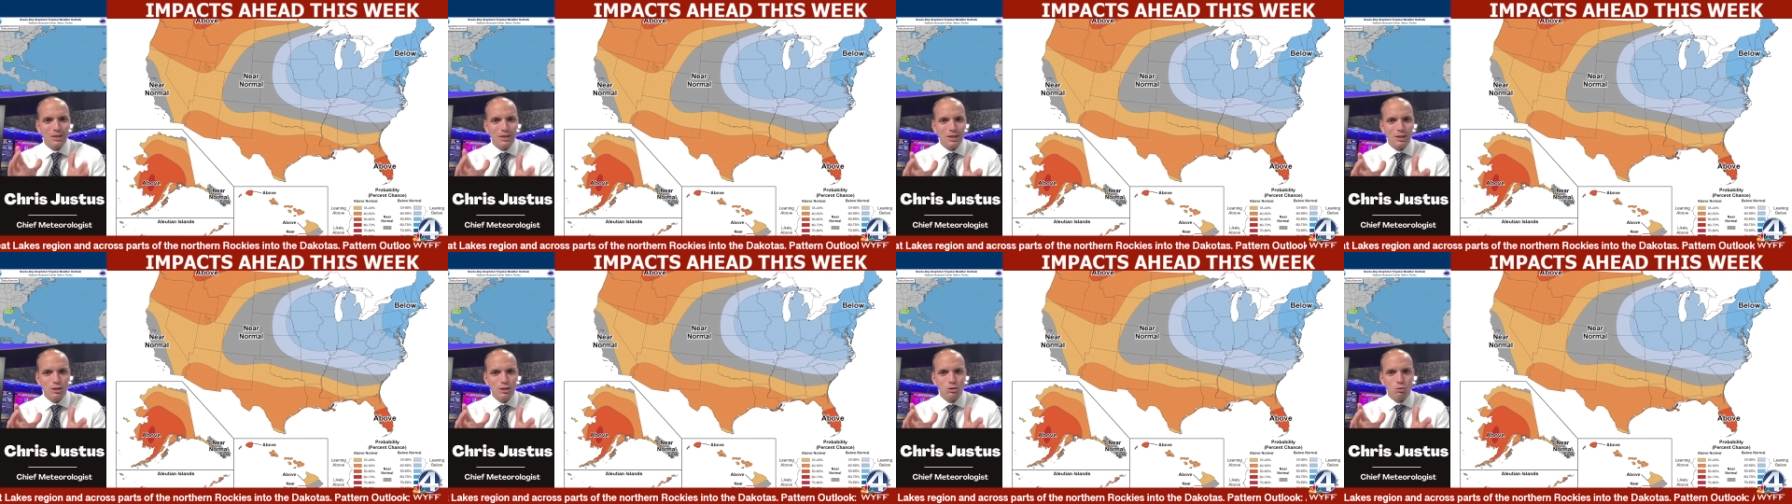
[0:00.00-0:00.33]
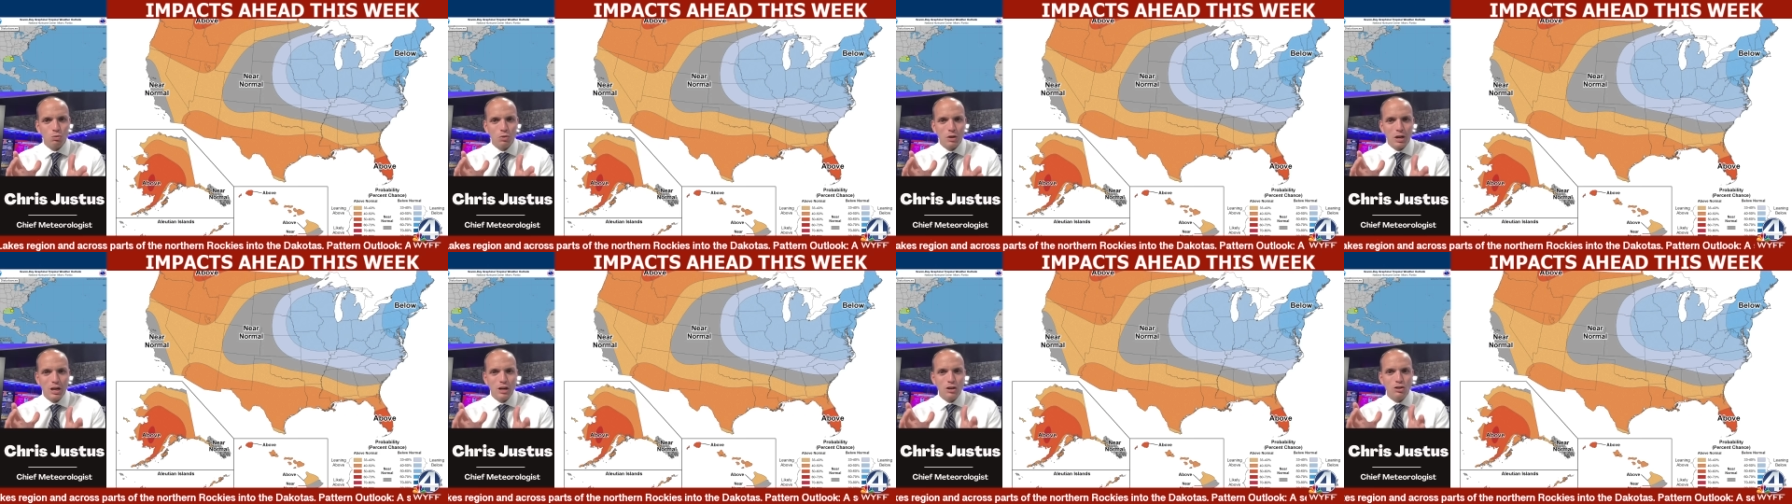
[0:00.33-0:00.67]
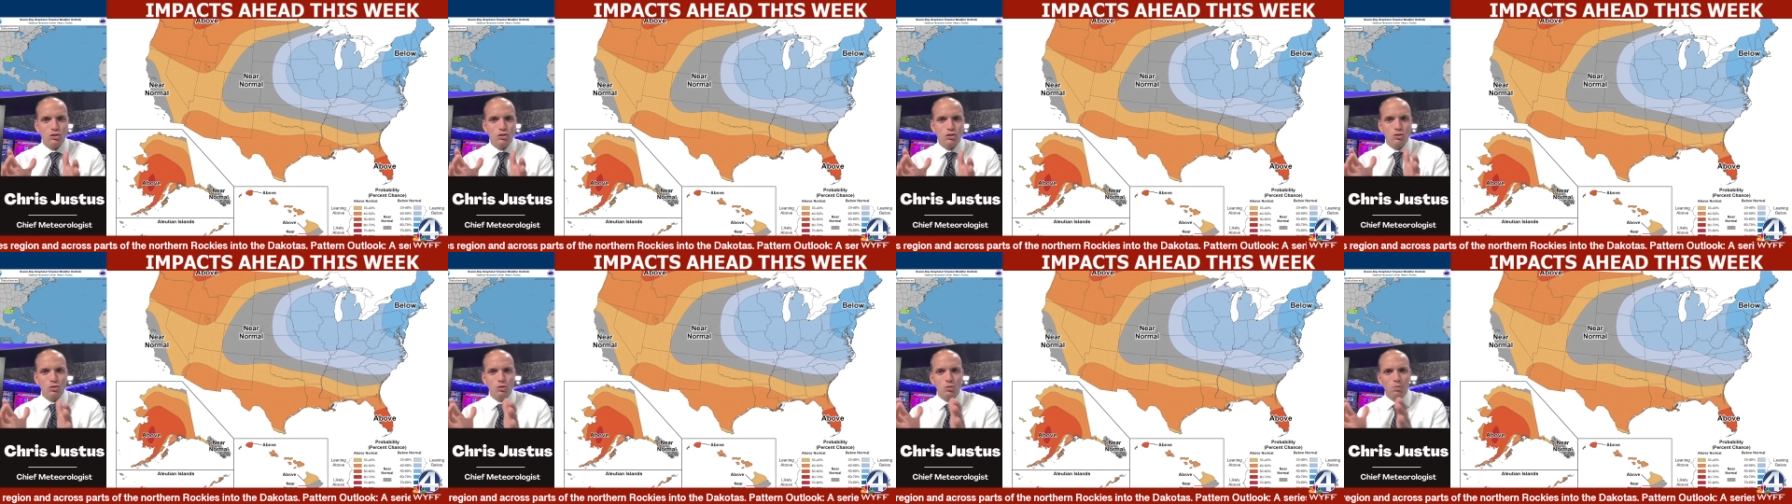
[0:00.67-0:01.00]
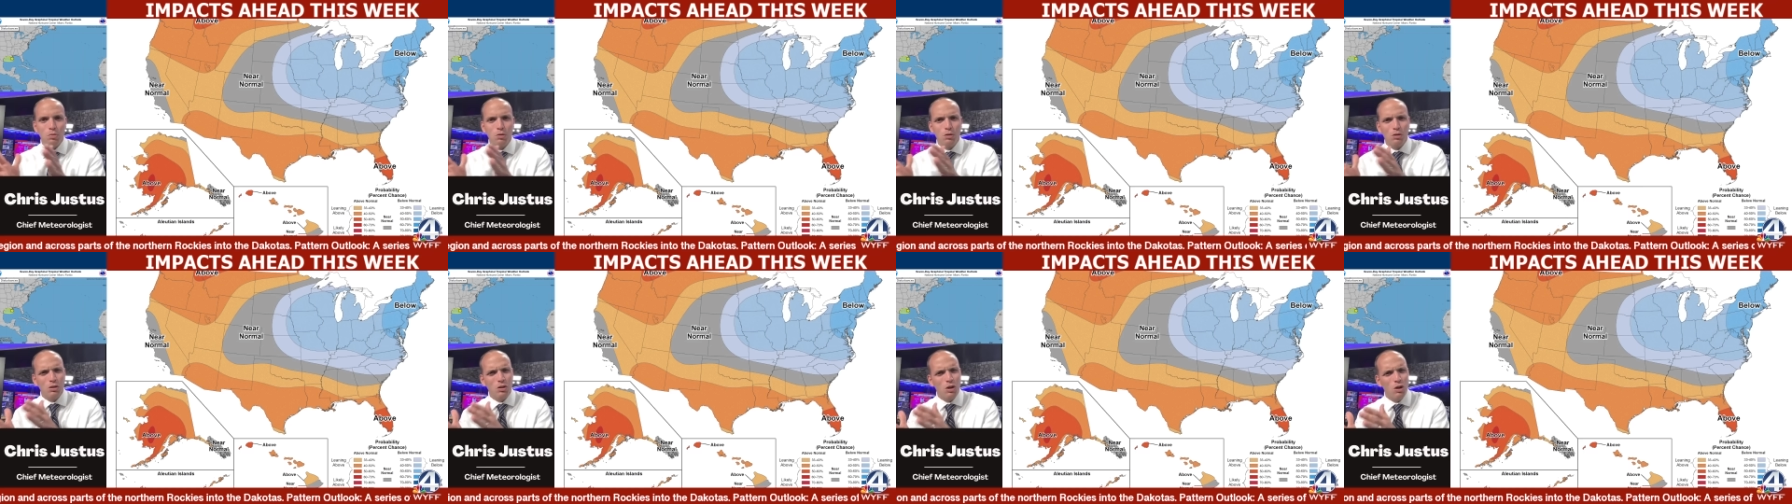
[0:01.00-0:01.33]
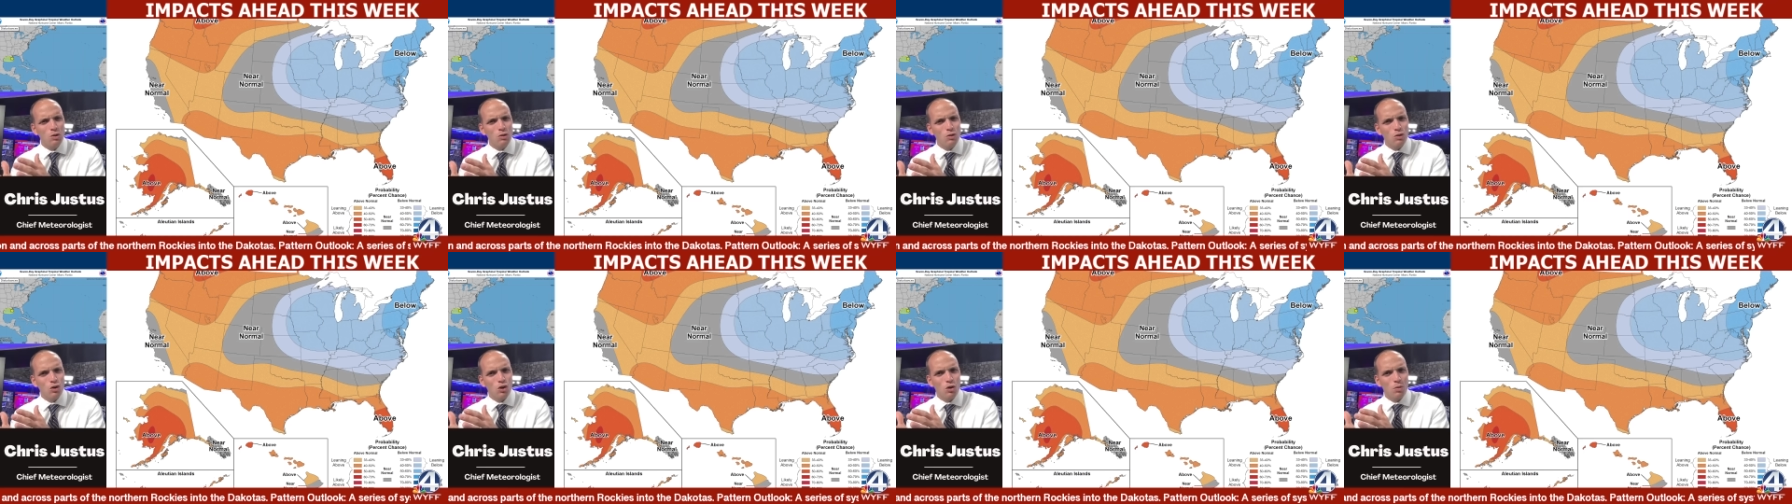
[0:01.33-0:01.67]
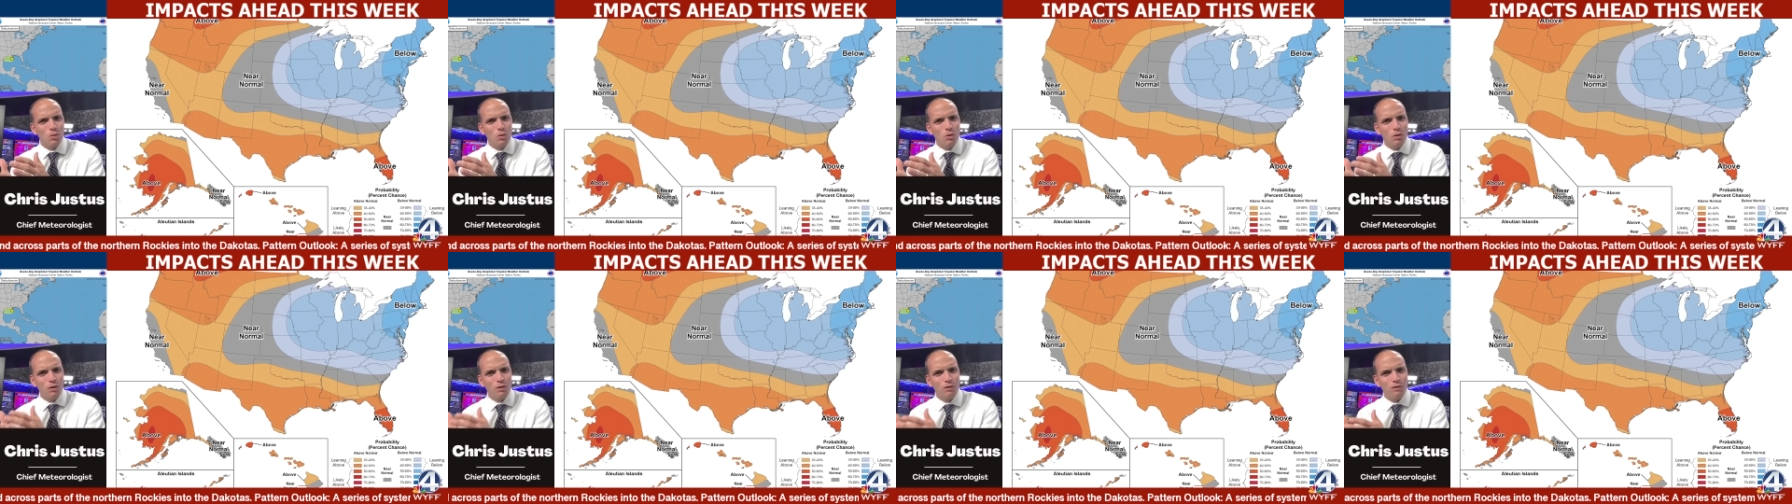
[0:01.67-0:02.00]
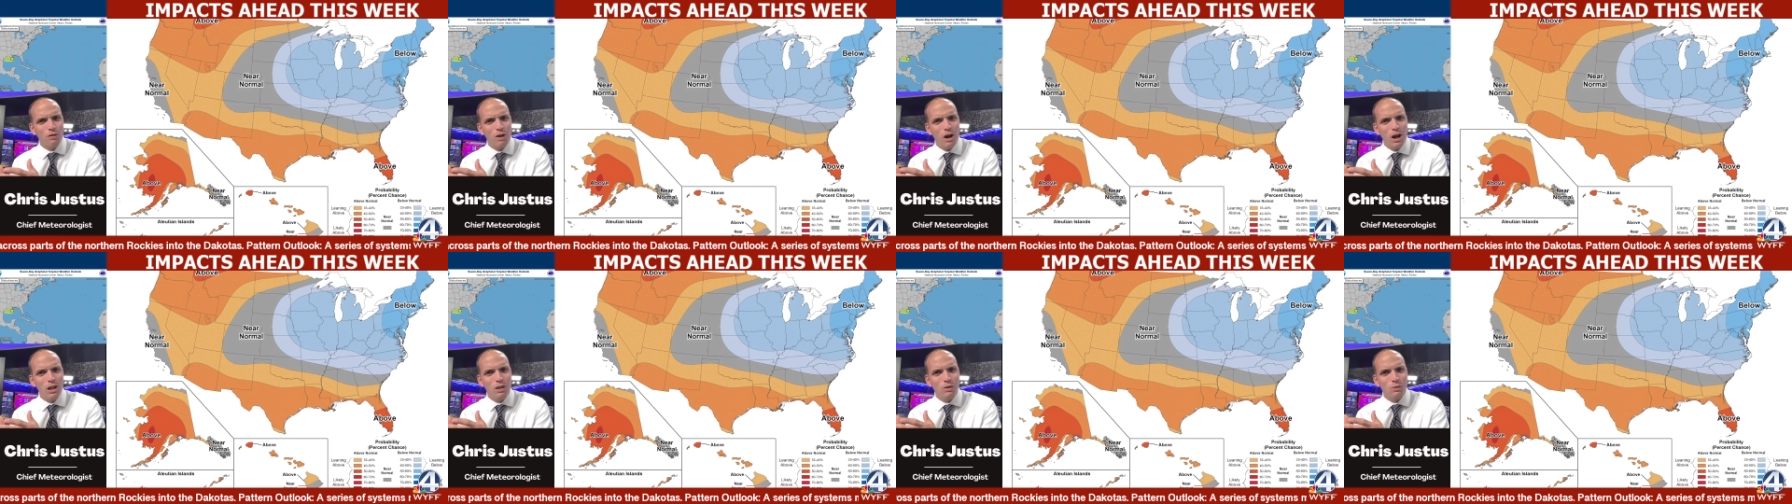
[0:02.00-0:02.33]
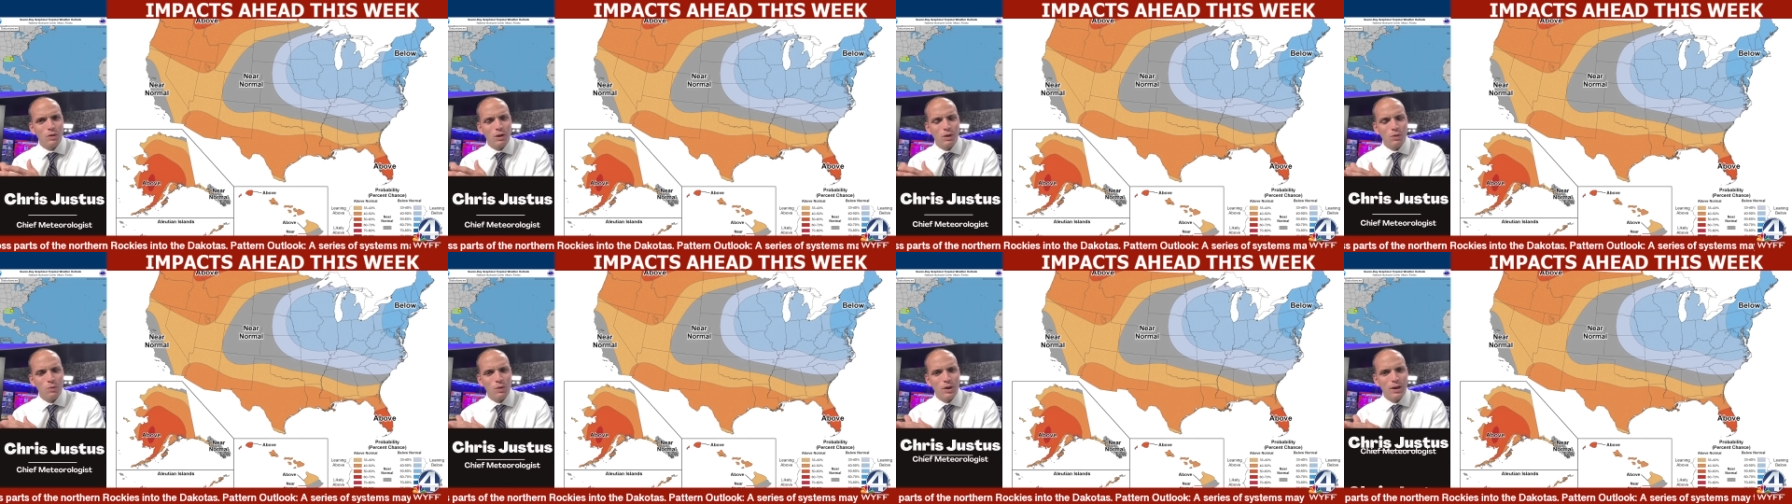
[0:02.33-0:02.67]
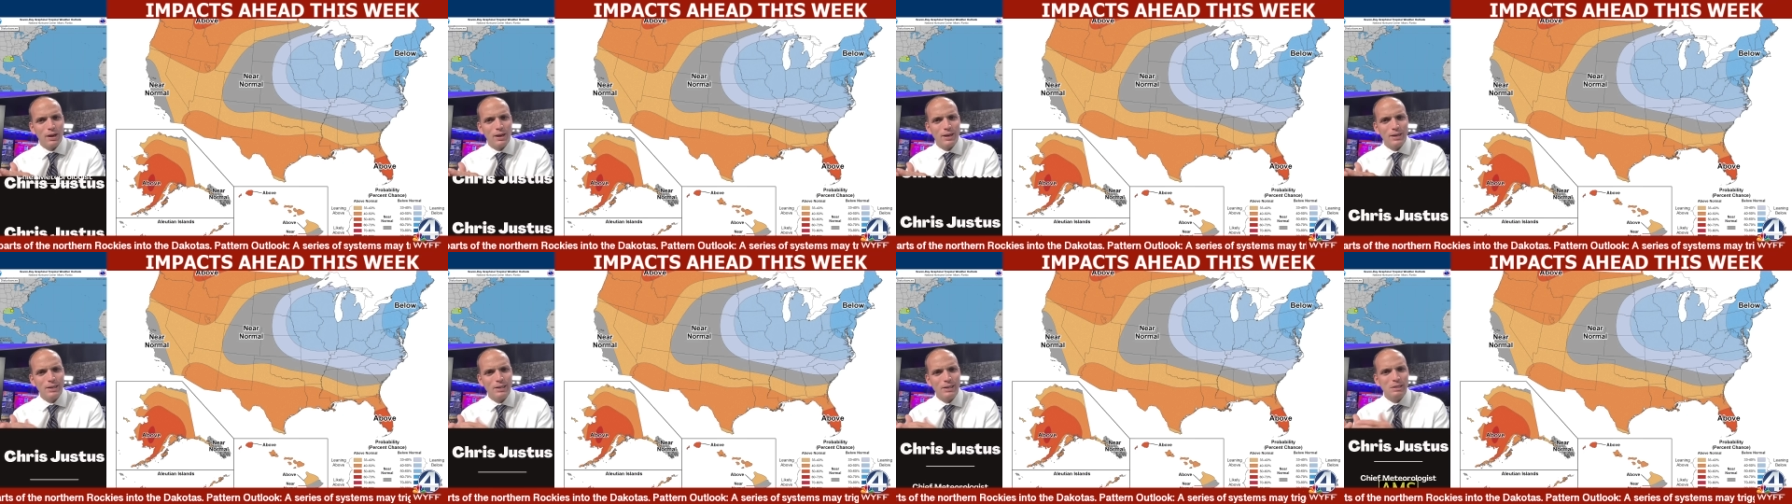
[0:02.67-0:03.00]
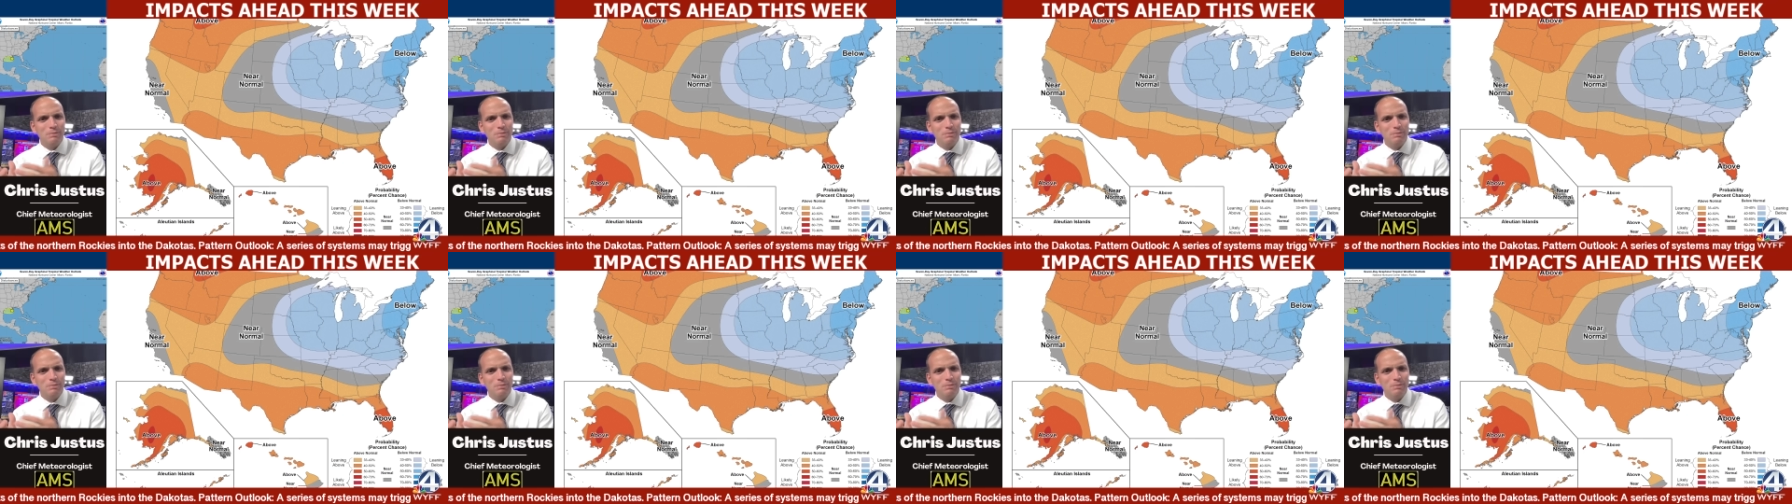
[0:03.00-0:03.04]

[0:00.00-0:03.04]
this week to below normal the following week?